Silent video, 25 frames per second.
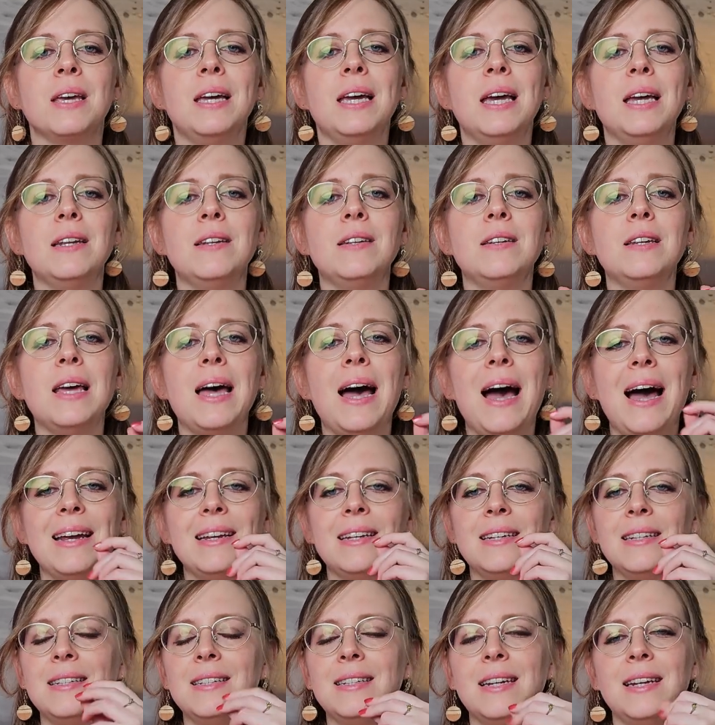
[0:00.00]
And I
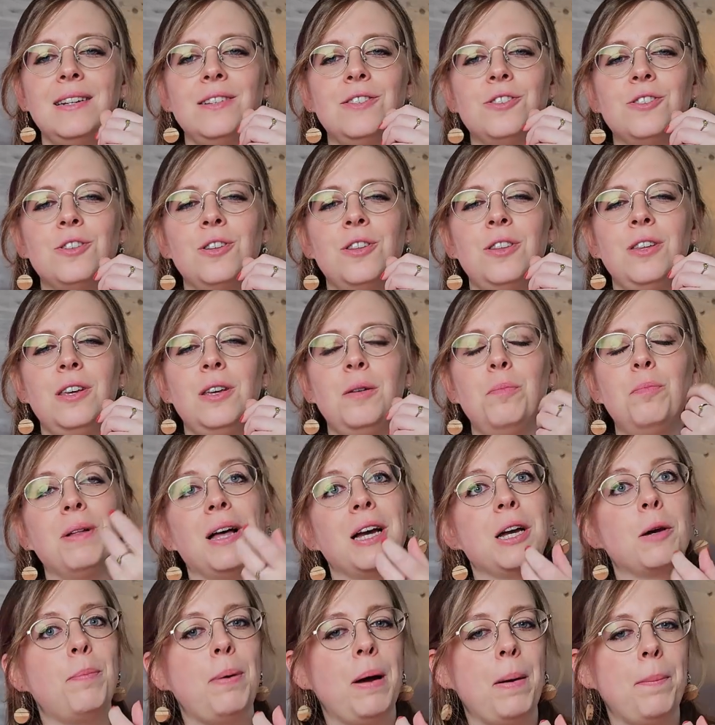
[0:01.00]
can taste the
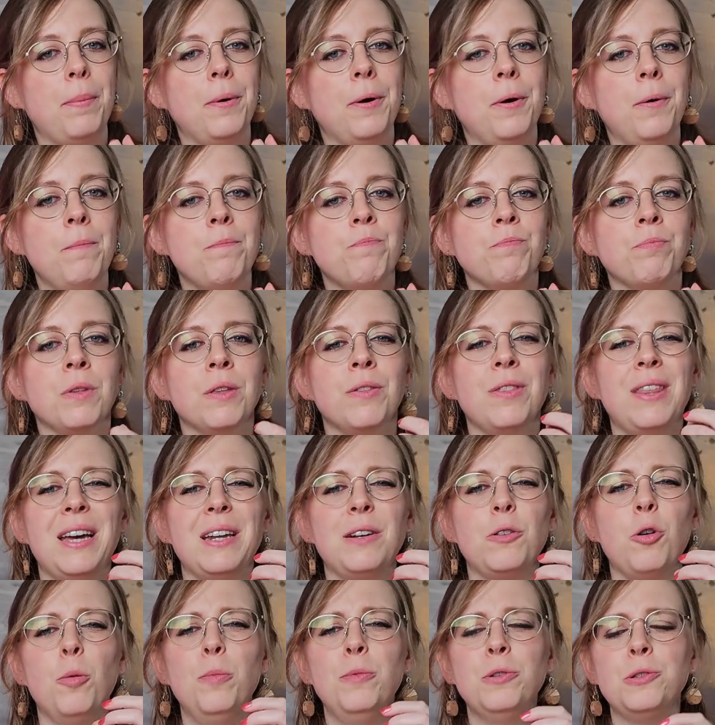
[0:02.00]
black pepper
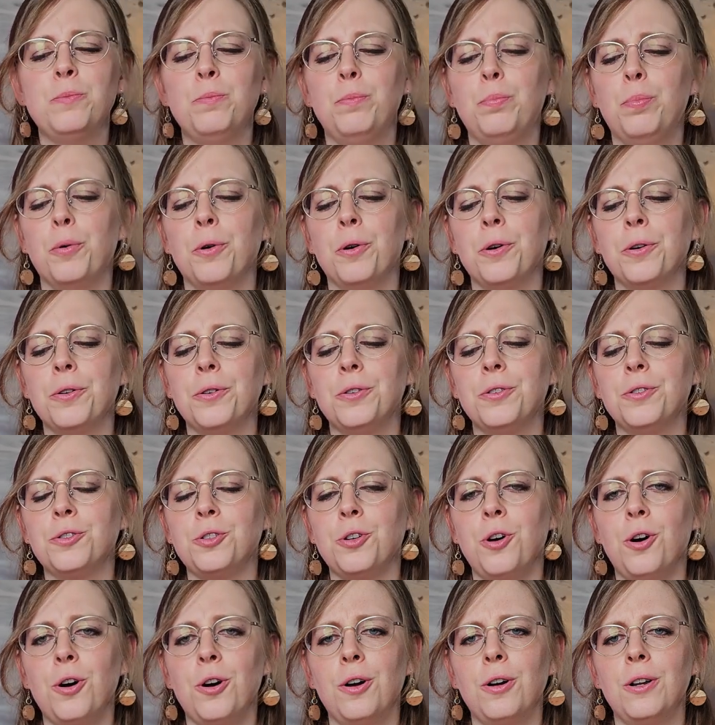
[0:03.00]
that almost
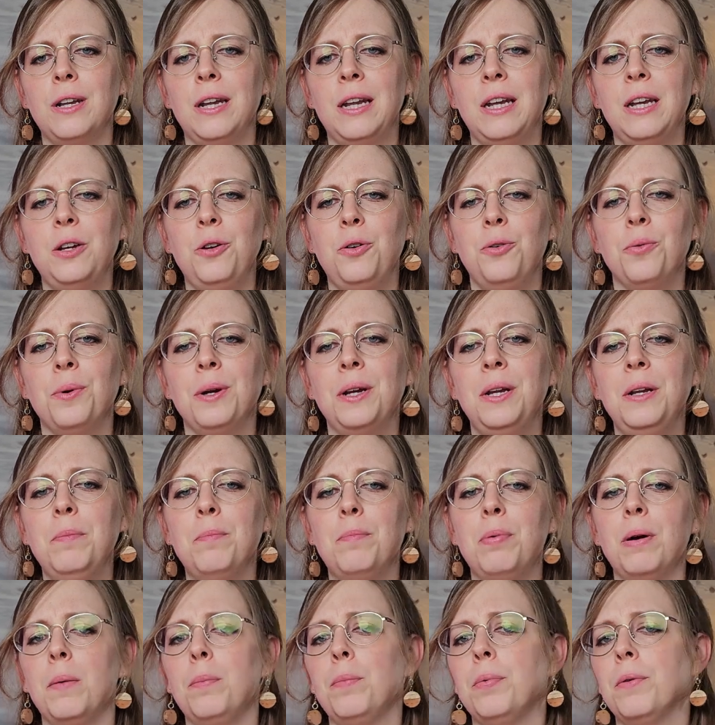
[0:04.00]
borders on a
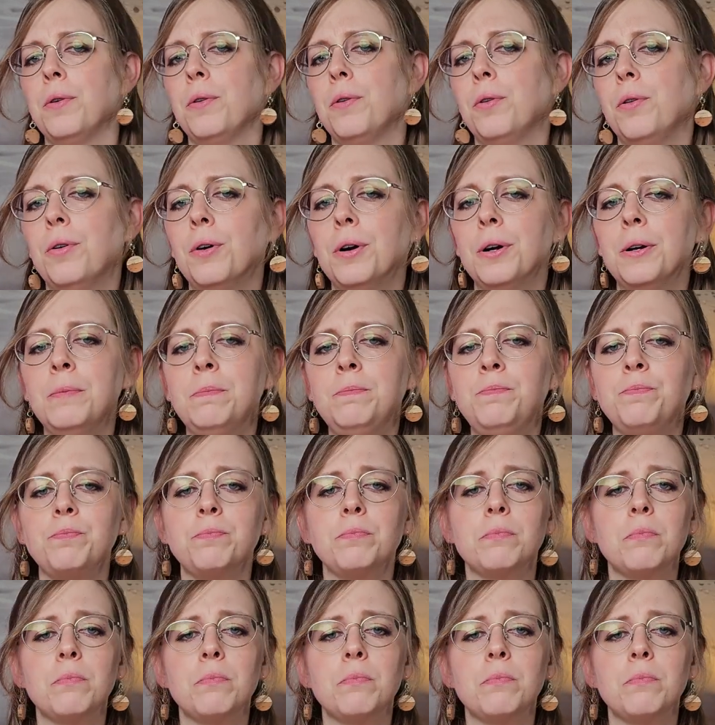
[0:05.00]
green peppercorn.